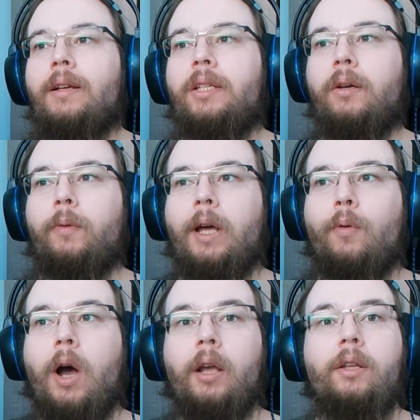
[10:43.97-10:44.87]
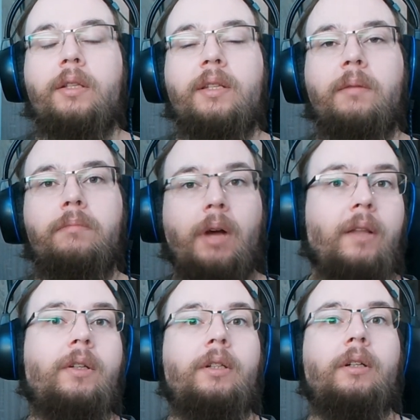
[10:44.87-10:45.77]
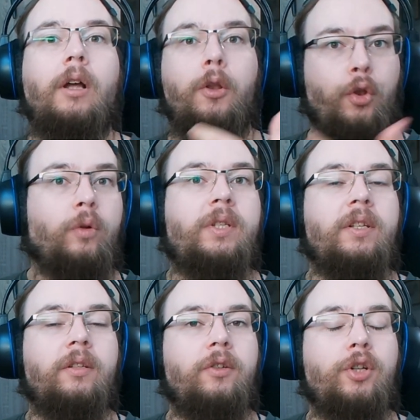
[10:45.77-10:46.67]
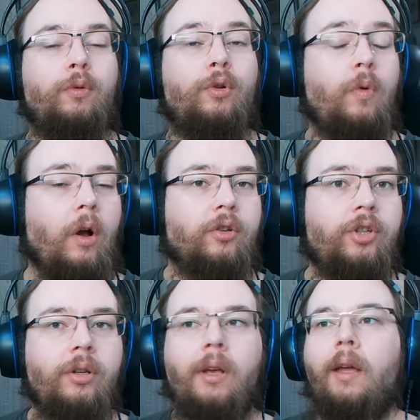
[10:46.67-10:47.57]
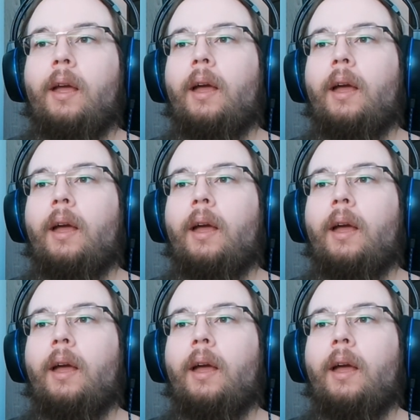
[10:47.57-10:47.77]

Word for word: so now I need some other non-seasonal show to watch.